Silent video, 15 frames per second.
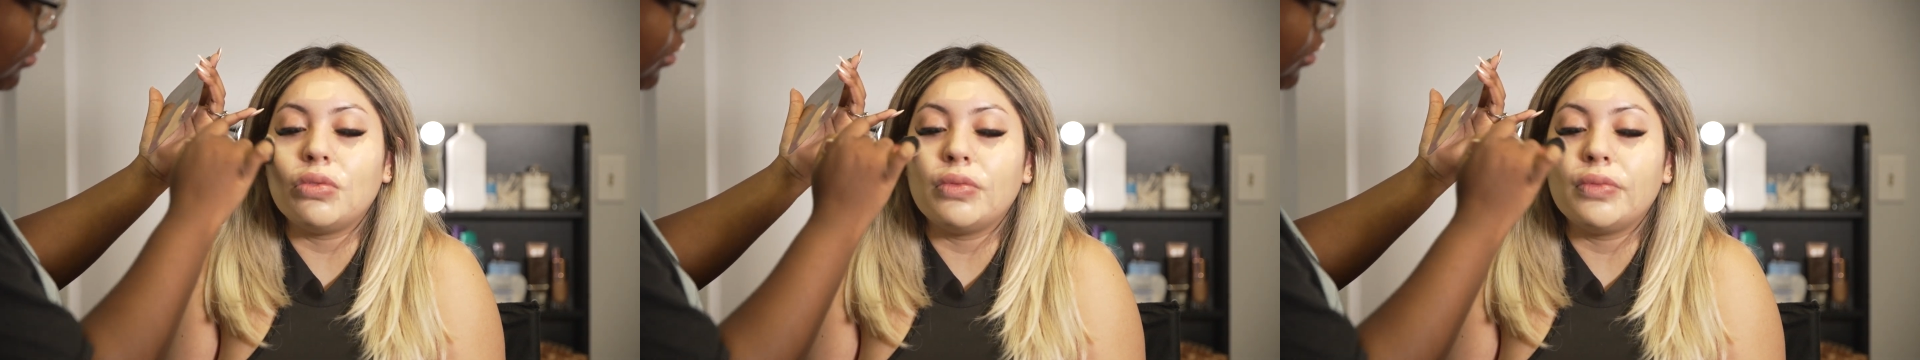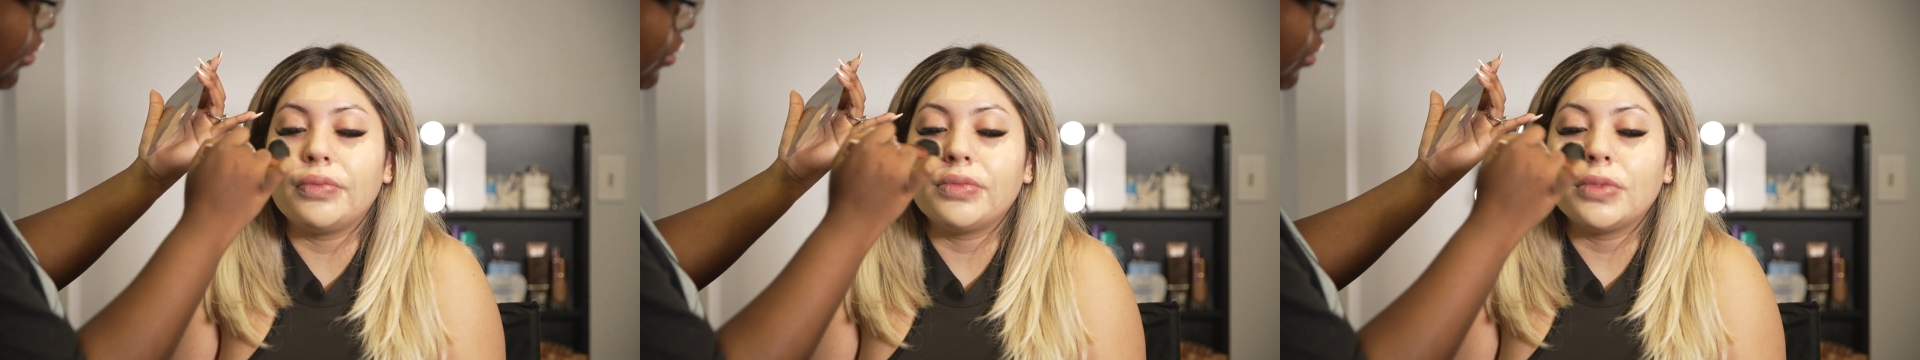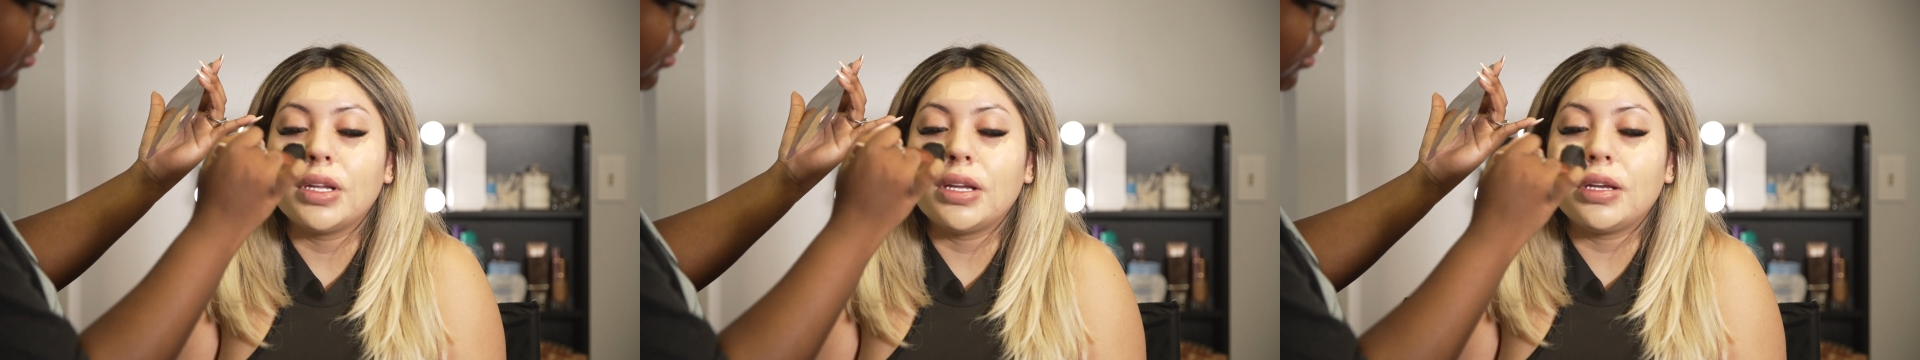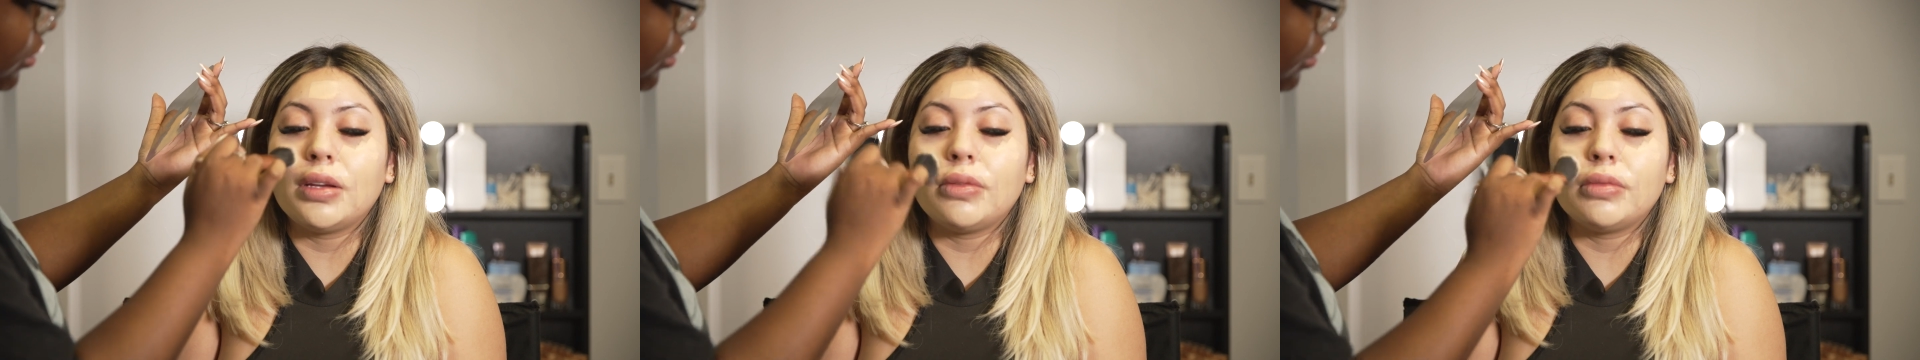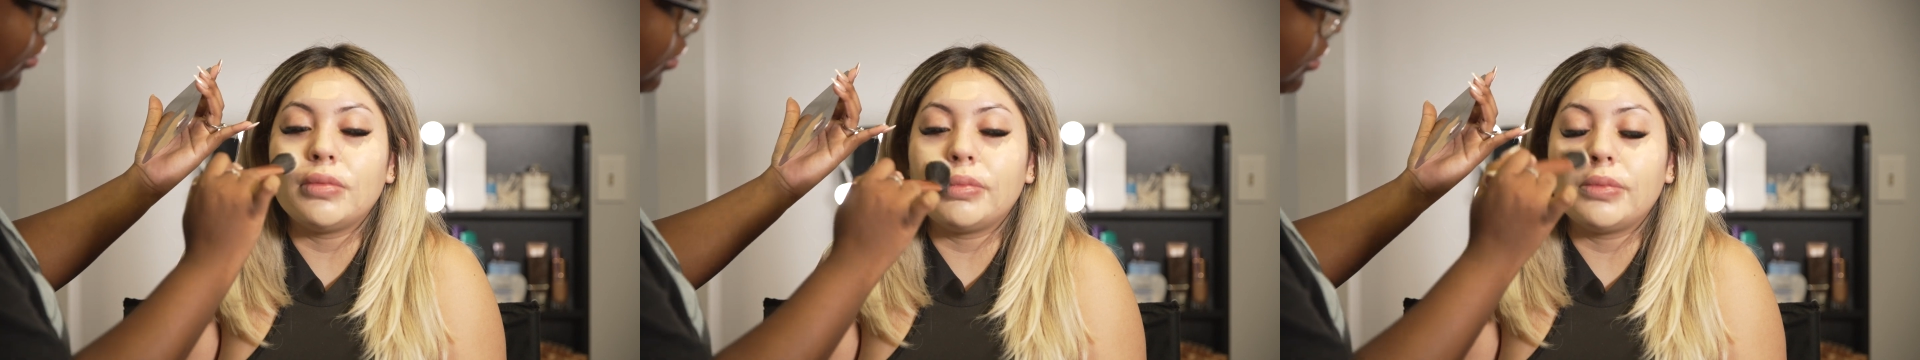I'm pretty sure I'm
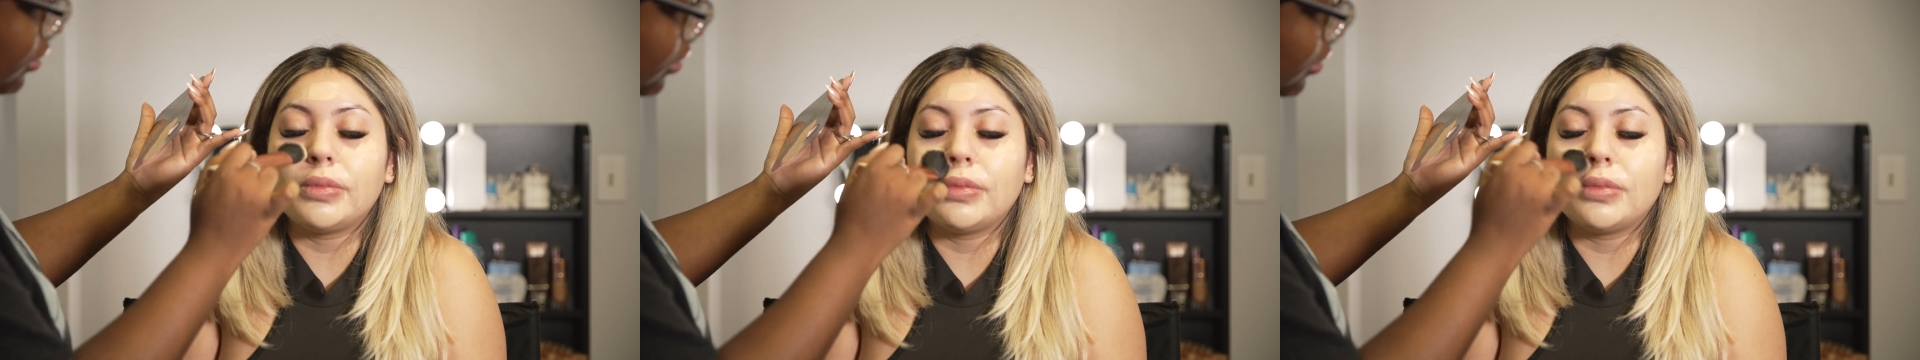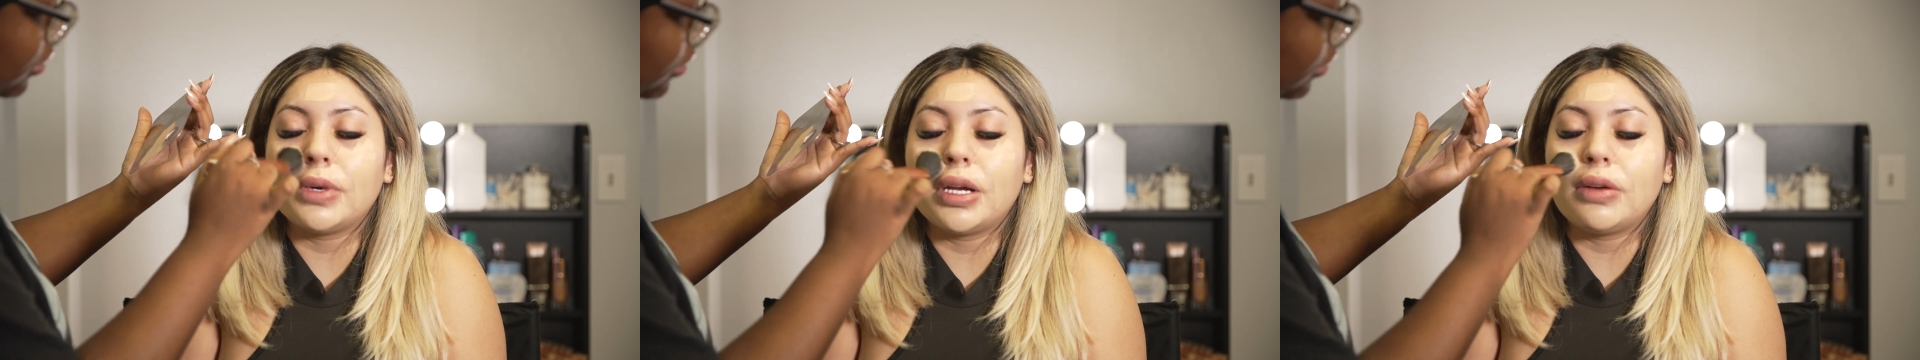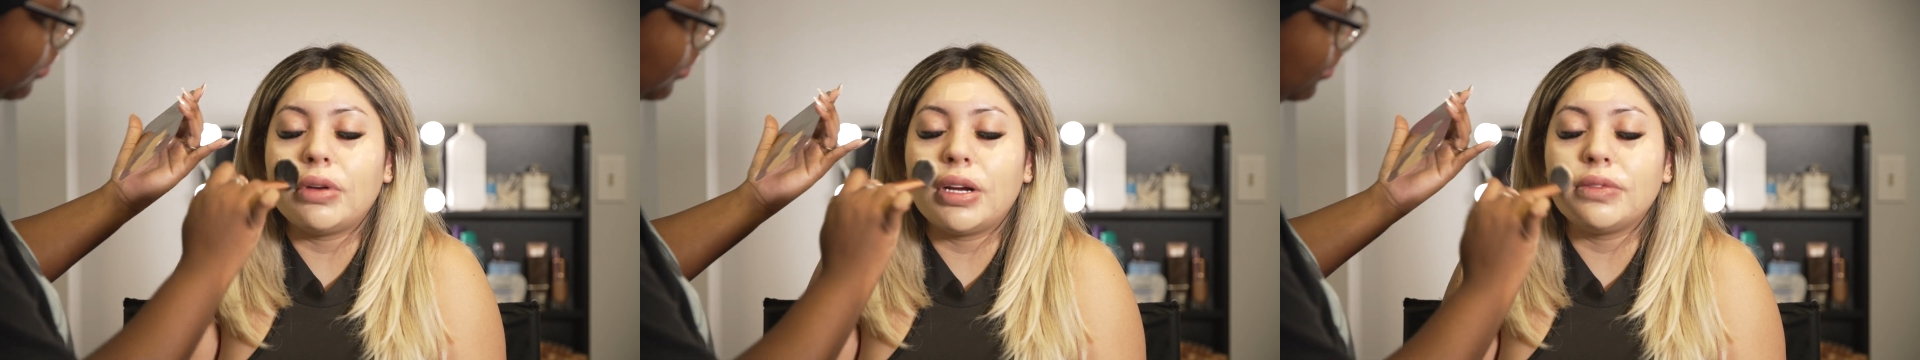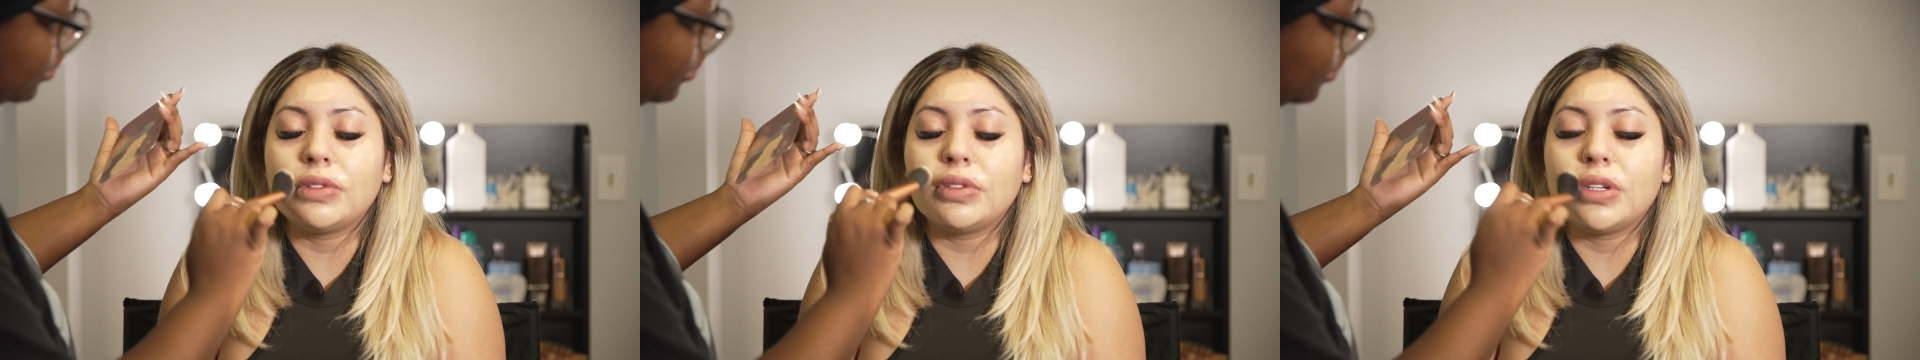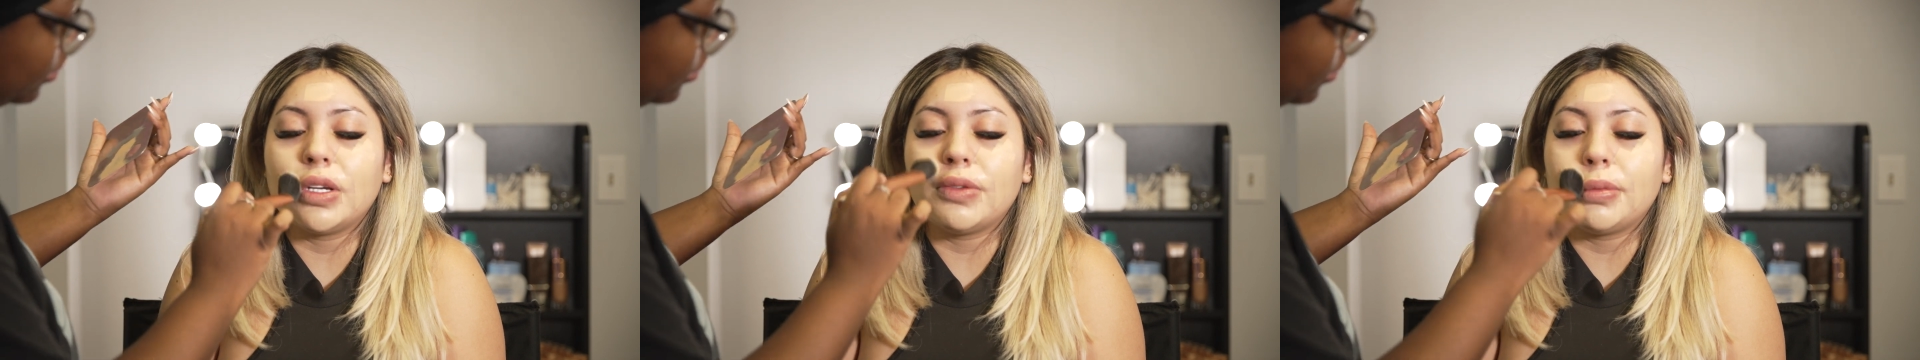using Too Faced